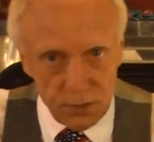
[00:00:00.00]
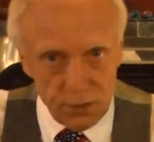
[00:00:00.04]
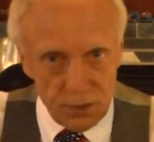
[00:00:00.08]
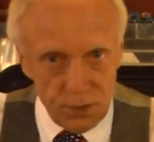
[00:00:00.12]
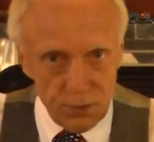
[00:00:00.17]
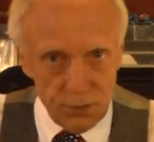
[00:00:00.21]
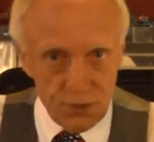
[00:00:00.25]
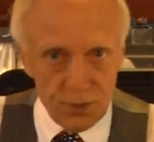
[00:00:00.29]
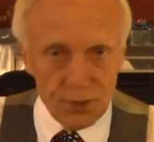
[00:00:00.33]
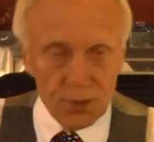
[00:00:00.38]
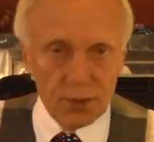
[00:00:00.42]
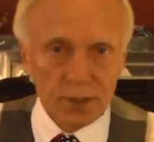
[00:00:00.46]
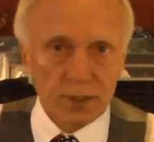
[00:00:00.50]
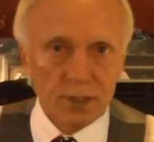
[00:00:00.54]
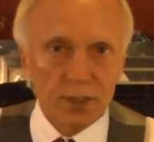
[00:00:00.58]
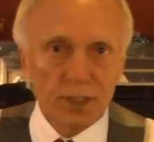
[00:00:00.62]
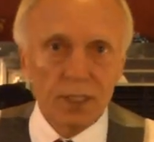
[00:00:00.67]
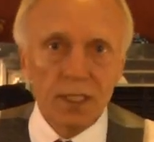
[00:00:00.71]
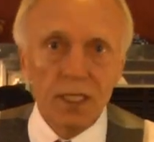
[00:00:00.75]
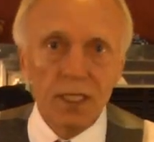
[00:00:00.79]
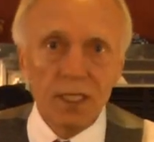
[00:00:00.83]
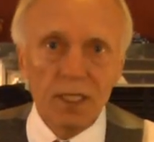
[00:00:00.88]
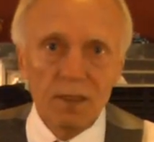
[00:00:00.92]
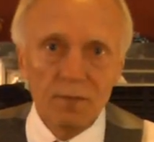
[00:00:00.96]
to
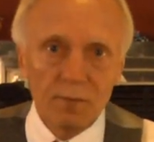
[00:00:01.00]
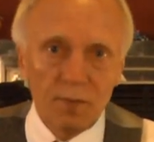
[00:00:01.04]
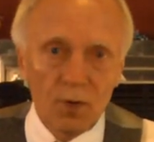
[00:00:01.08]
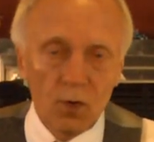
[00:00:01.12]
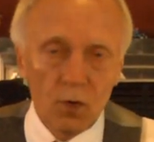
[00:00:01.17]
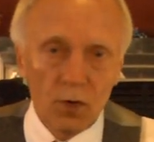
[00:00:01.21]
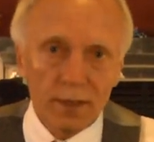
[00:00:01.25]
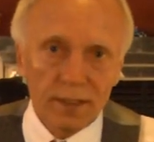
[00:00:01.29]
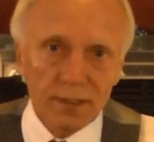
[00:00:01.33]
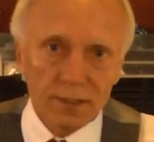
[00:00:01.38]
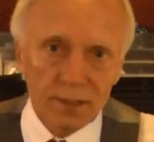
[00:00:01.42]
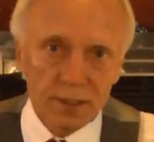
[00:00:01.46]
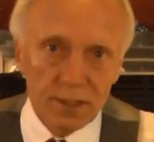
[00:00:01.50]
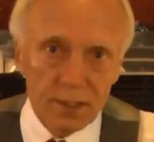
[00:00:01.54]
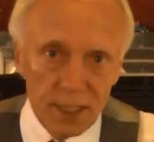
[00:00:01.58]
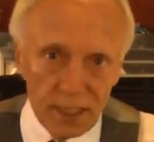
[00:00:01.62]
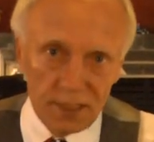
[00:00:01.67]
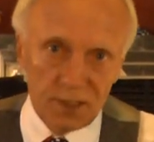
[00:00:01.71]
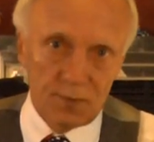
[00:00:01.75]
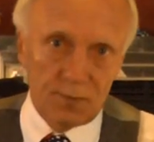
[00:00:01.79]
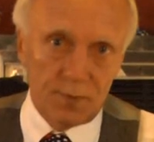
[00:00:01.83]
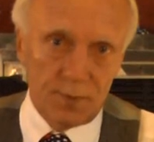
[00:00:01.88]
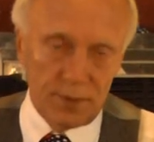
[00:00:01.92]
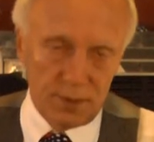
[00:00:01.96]

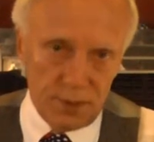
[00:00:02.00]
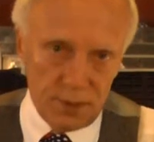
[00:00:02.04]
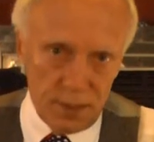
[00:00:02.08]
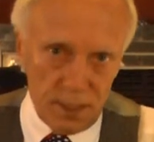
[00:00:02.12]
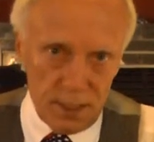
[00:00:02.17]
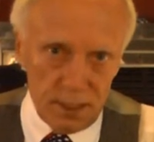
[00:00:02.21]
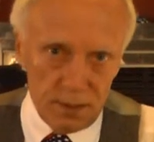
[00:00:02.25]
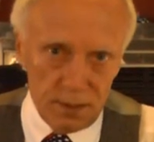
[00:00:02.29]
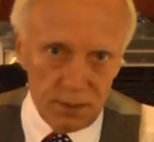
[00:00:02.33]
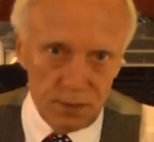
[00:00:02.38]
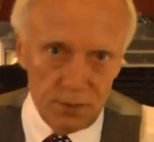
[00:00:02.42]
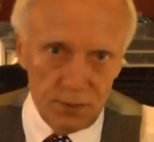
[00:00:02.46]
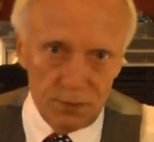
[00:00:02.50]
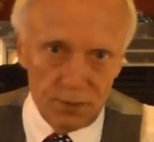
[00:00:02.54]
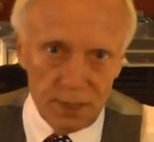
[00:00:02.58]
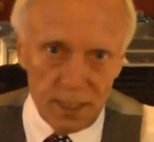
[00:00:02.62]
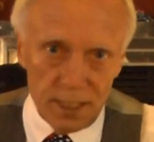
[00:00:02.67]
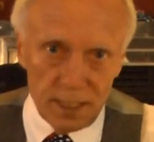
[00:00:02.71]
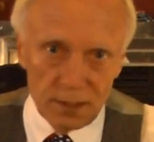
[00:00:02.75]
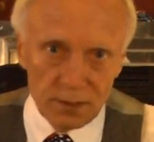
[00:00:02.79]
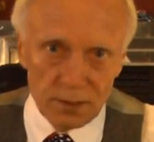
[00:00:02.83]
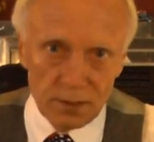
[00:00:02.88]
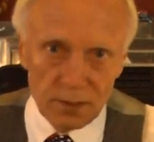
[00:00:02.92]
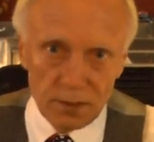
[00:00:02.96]
13.6% in
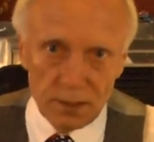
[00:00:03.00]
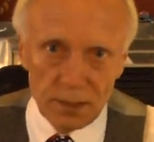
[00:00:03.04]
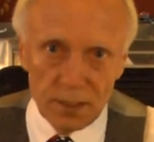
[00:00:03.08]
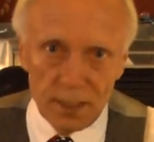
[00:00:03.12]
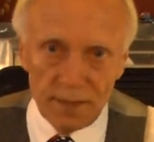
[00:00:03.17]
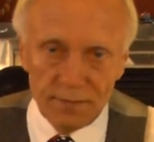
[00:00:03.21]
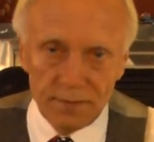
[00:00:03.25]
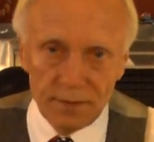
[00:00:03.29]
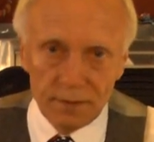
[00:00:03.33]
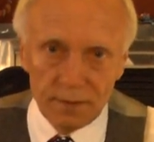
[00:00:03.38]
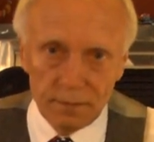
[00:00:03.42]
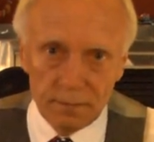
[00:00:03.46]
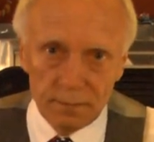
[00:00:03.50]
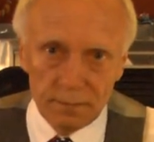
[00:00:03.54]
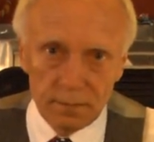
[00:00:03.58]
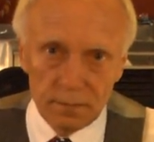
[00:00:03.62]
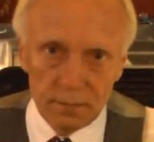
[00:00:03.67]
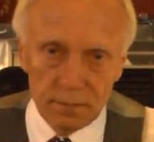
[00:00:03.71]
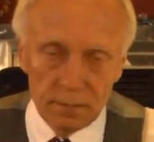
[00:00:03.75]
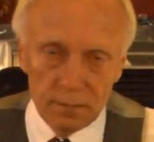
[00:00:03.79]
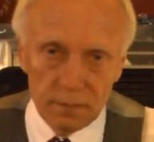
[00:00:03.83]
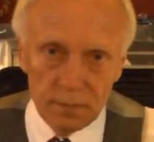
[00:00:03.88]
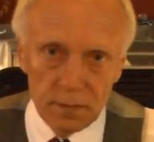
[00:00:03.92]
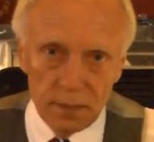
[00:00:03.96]
2007.
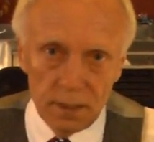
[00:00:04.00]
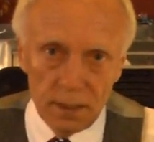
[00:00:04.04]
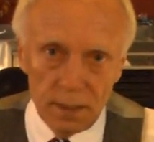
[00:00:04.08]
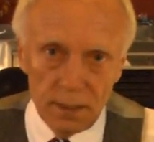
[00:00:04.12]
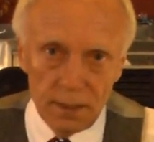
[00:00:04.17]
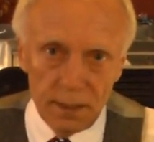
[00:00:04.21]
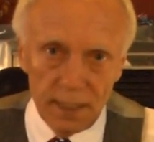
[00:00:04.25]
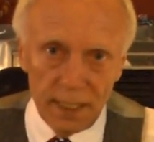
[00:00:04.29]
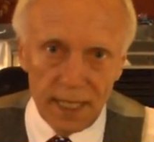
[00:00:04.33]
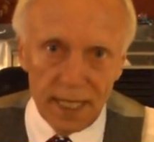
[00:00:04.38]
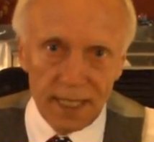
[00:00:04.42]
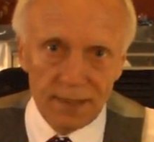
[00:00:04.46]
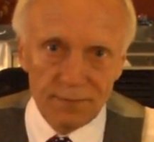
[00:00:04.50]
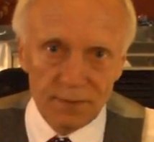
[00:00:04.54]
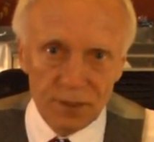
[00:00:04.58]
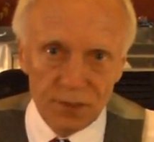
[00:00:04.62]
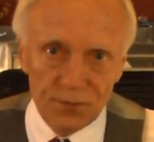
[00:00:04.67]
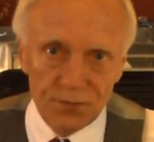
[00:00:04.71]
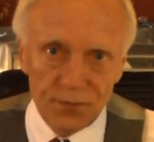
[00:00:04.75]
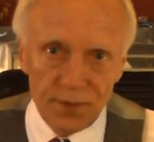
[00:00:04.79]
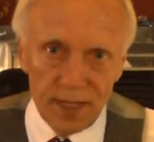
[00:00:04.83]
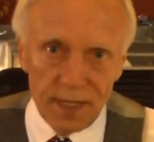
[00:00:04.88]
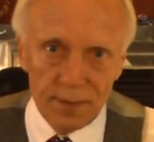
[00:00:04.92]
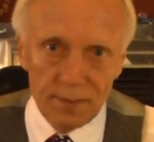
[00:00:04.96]
The average
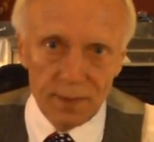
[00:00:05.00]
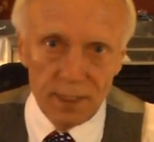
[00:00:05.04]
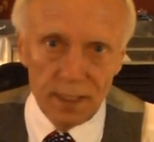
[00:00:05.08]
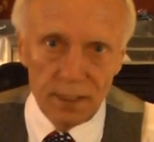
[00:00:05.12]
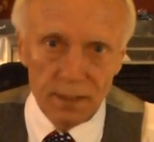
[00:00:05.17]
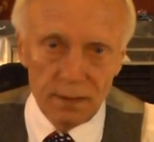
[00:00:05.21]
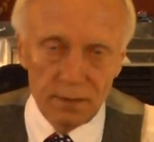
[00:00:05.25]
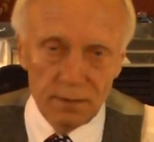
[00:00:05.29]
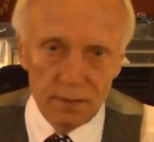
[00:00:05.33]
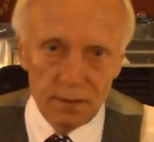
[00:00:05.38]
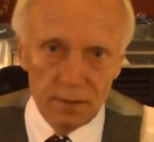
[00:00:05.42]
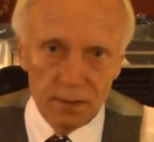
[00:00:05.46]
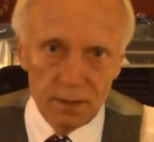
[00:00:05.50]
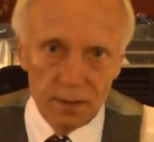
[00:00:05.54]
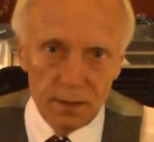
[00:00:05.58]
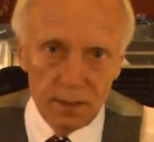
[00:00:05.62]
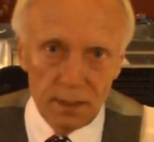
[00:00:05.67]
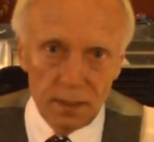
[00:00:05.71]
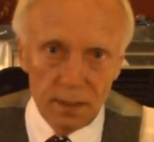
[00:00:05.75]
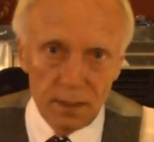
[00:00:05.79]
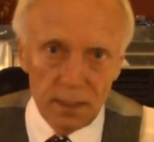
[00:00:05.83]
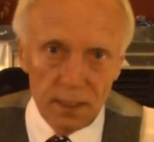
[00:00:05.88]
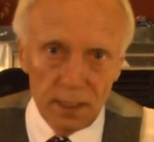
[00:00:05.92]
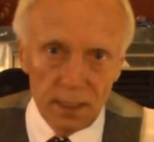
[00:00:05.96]
family,
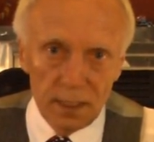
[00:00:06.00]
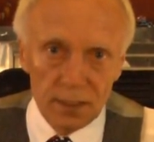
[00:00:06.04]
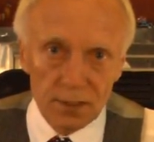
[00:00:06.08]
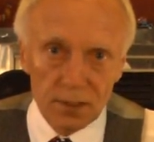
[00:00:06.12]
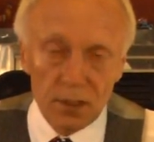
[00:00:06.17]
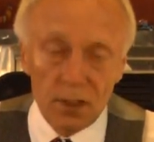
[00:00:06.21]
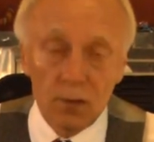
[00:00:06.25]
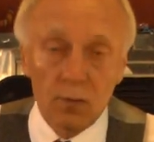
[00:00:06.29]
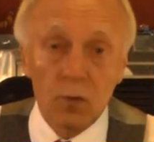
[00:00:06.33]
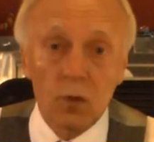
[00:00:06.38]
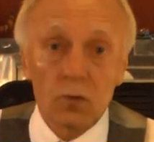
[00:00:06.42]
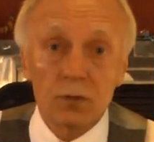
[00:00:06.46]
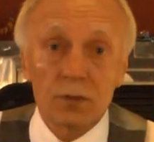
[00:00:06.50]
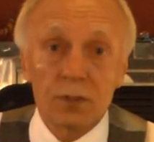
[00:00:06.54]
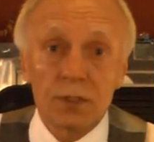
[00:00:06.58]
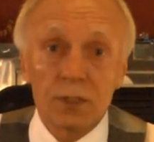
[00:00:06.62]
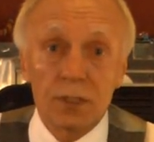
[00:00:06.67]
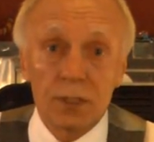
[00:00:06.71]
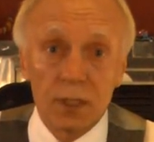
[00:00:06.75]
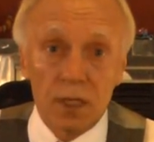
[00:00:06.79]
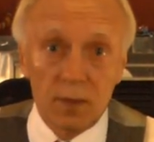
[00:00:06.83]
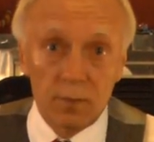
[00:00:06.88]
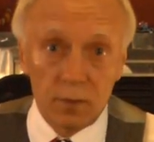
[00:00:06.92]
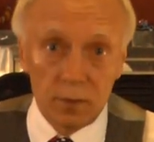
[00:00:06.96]
it's almost
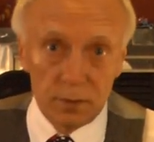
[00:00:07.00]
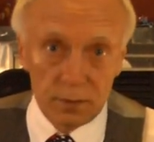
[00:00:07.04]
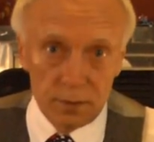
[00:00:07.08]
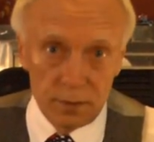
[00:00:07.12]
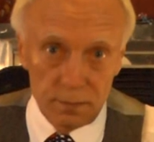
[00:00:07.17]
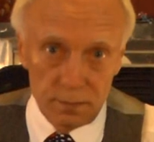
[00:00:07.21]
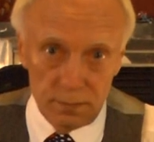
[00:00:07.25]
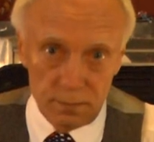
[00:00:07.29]
doubled.